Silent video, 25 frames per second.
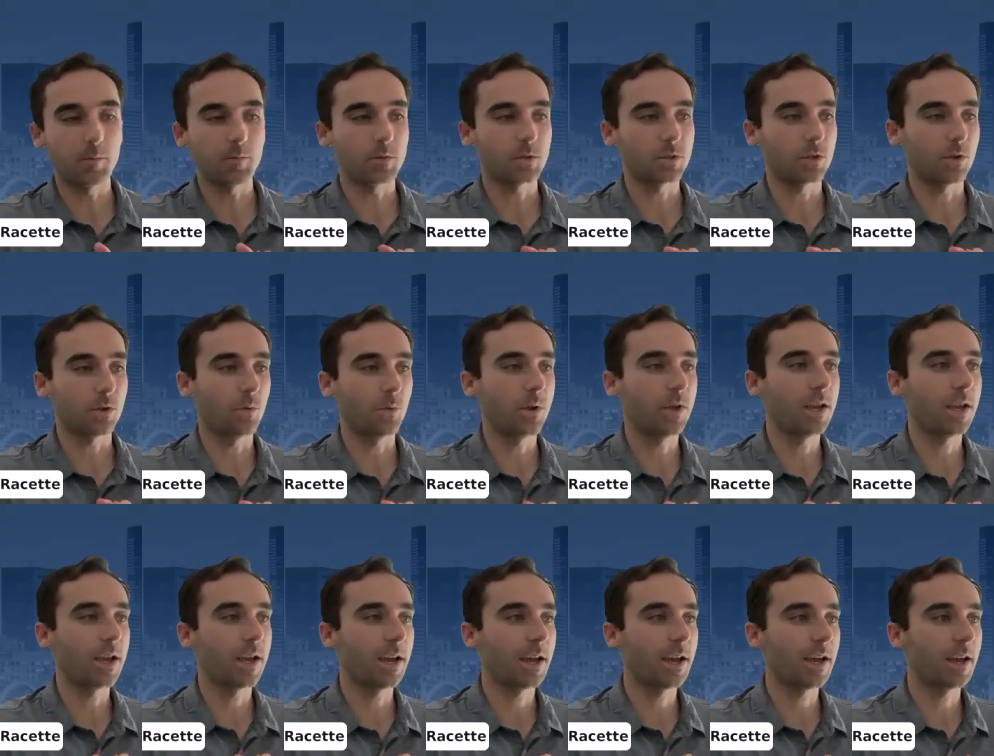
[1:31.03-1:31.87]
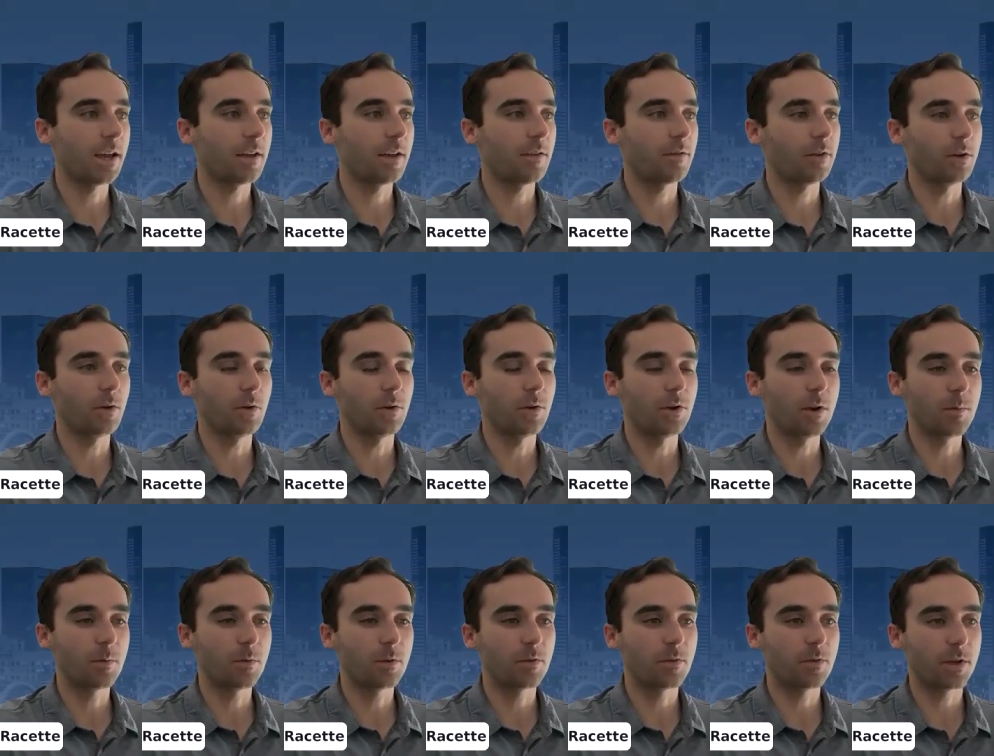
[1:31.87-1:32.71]
So we have, a
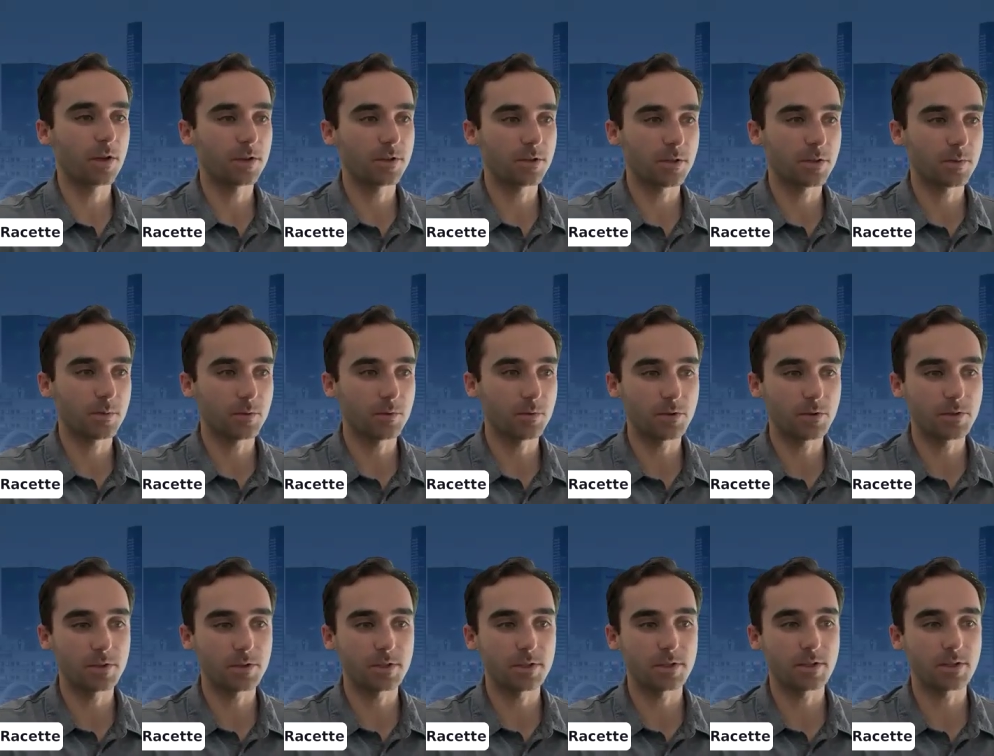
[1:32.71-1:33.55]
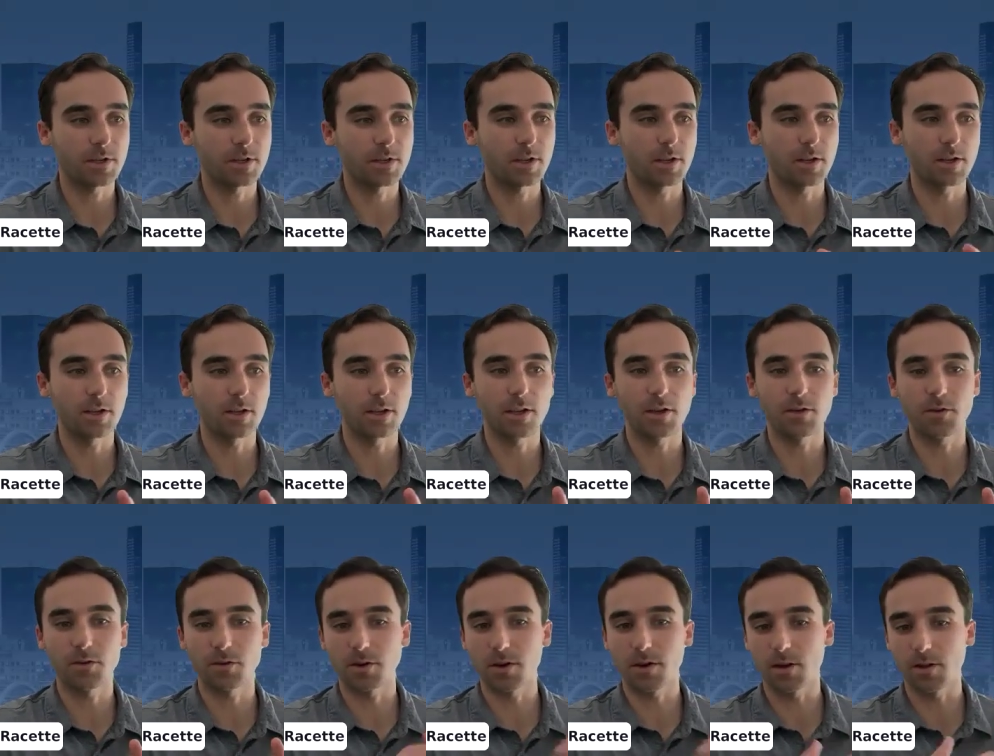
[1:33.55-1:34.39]
number of customers
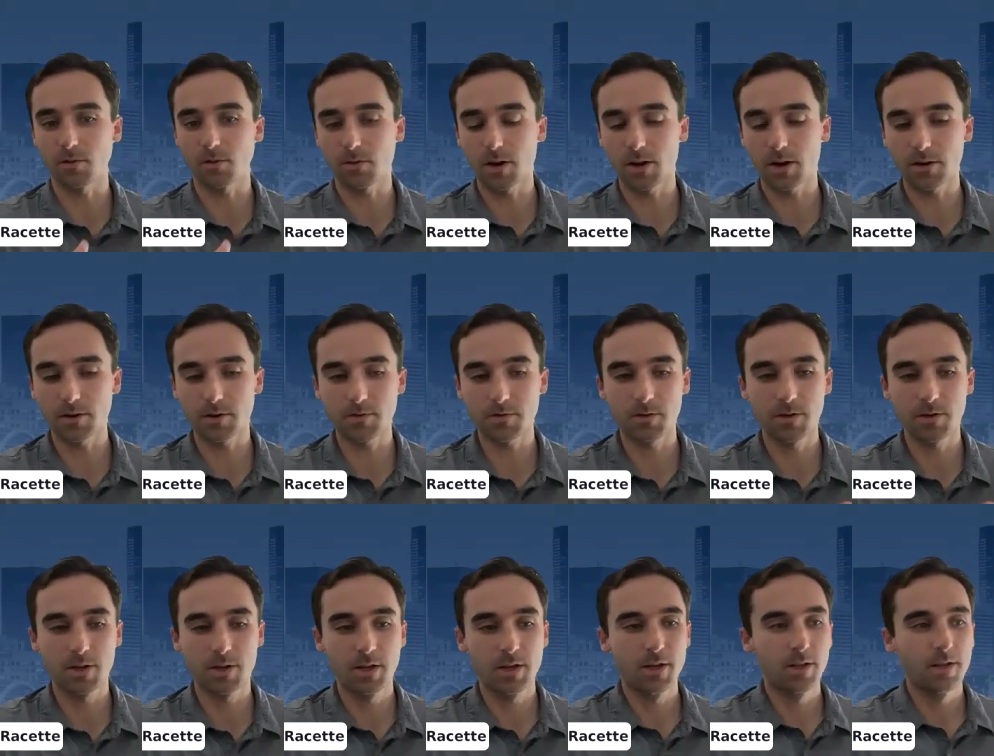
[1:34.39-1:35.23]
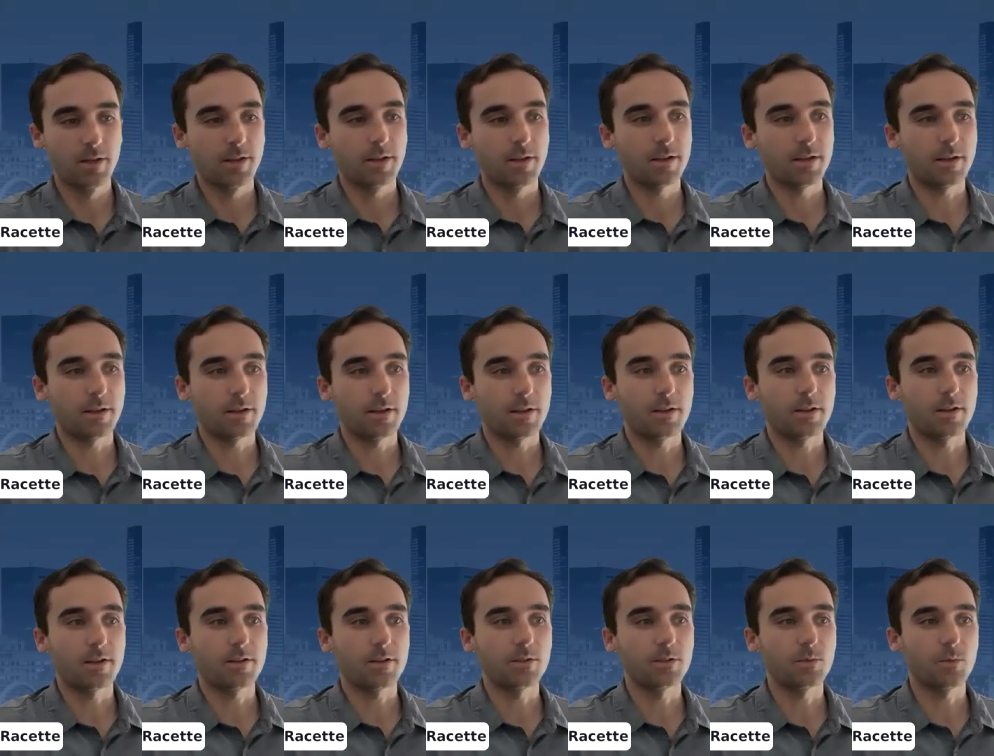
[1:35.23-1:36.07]
here in Colorado
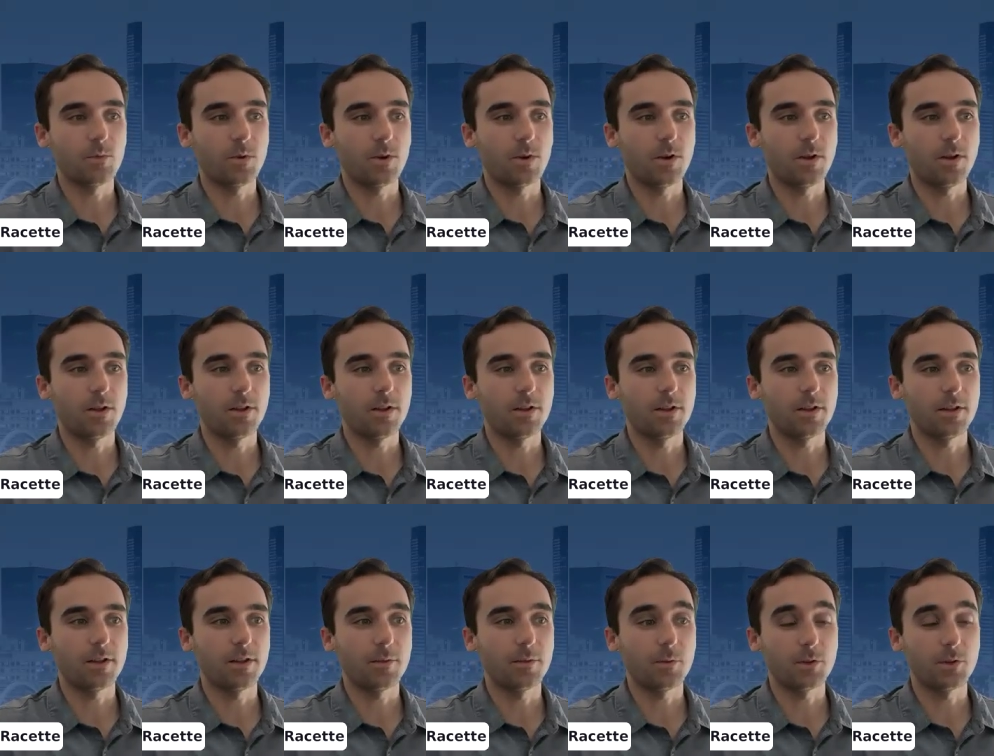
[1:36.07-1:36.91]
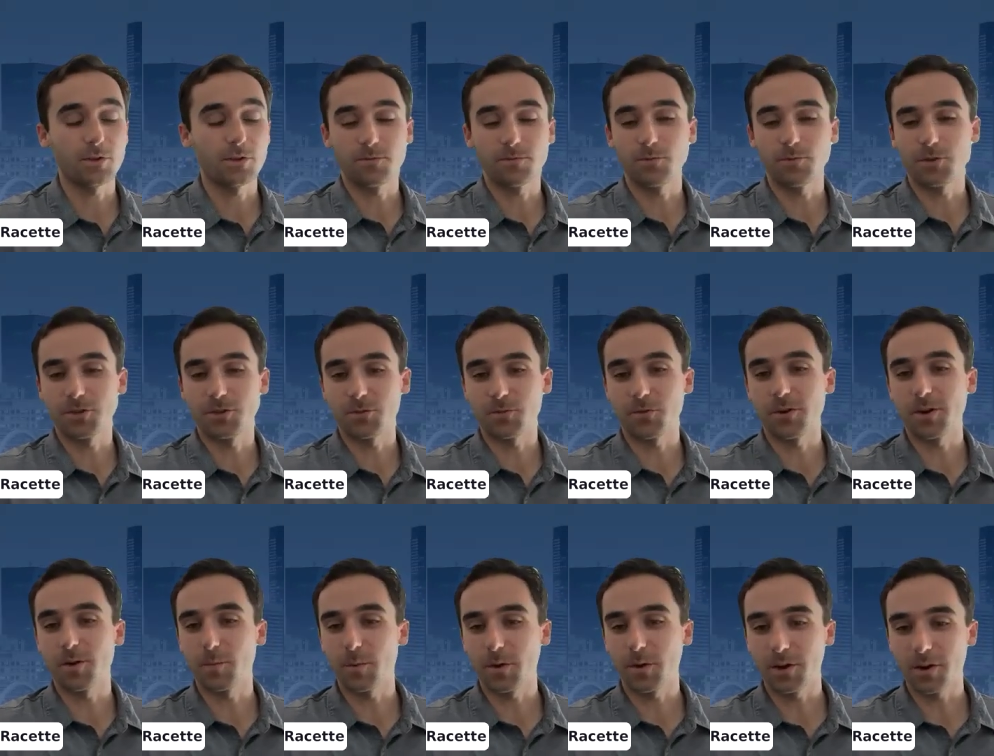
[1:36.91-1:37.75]
as well, which is
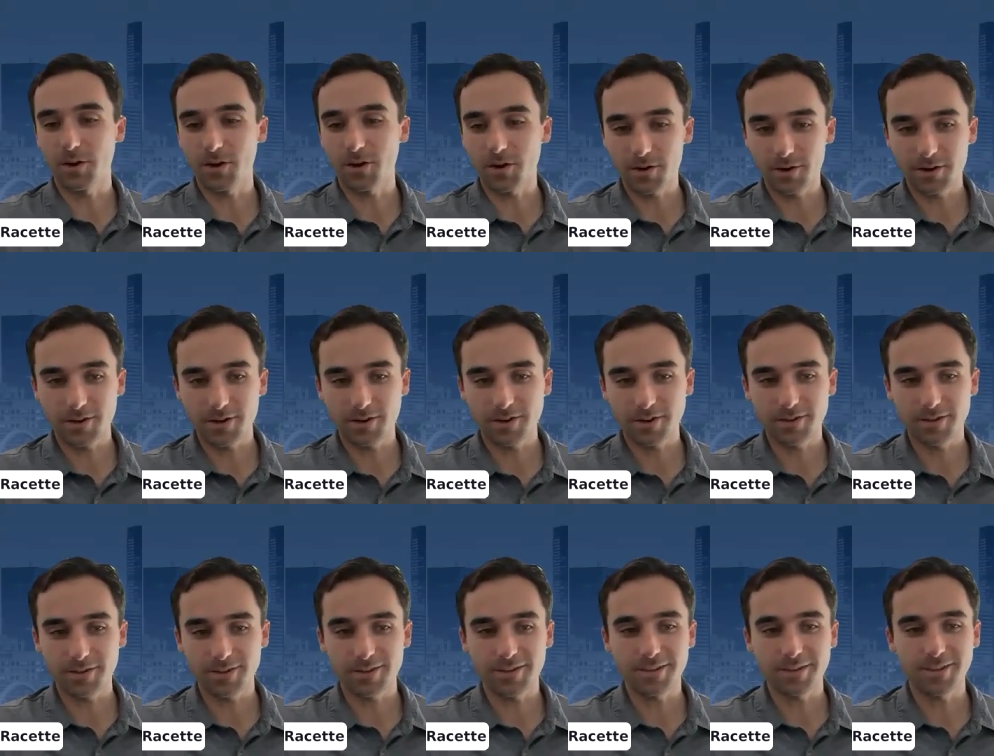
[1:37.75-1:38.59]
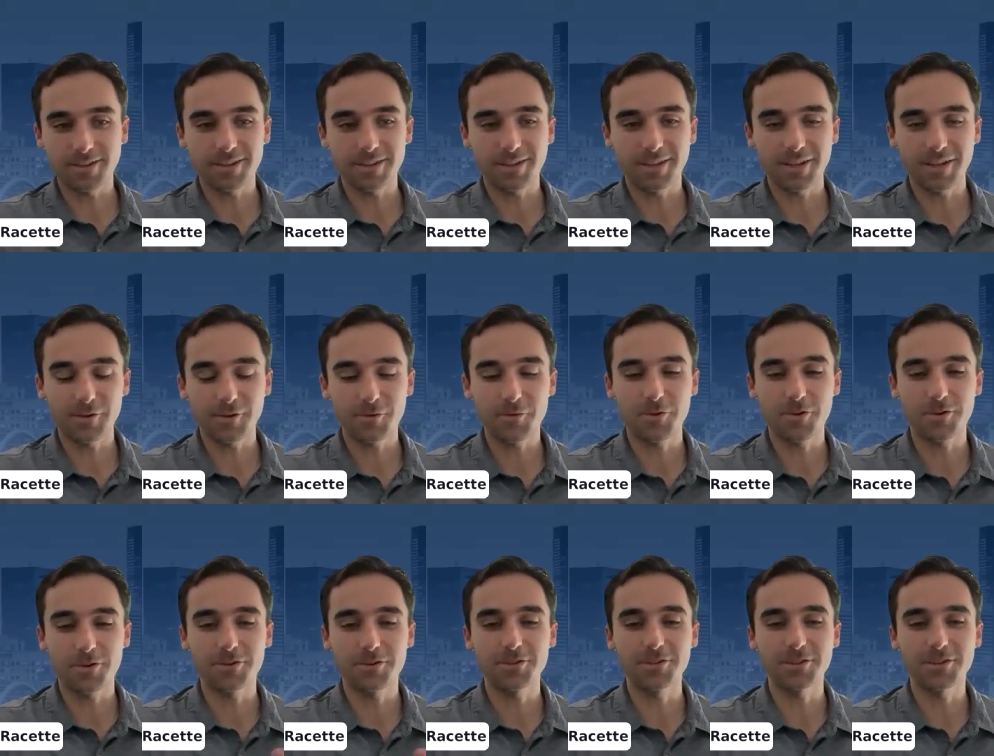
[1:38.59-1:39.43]
where Epic Gardening
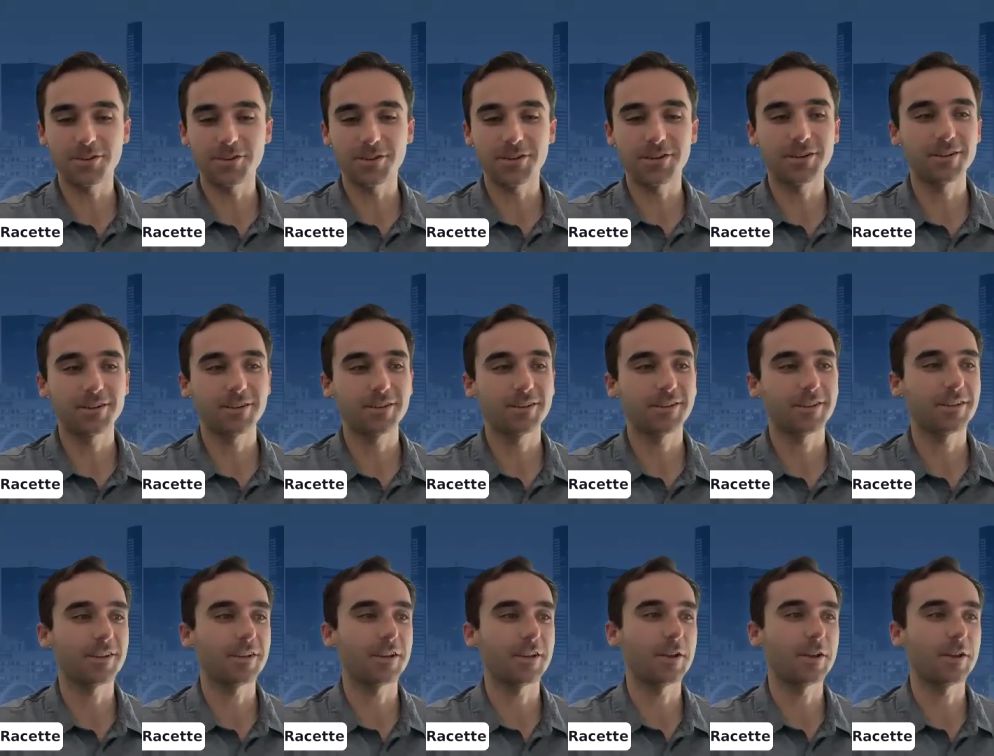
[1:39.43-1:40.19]
headquarters are.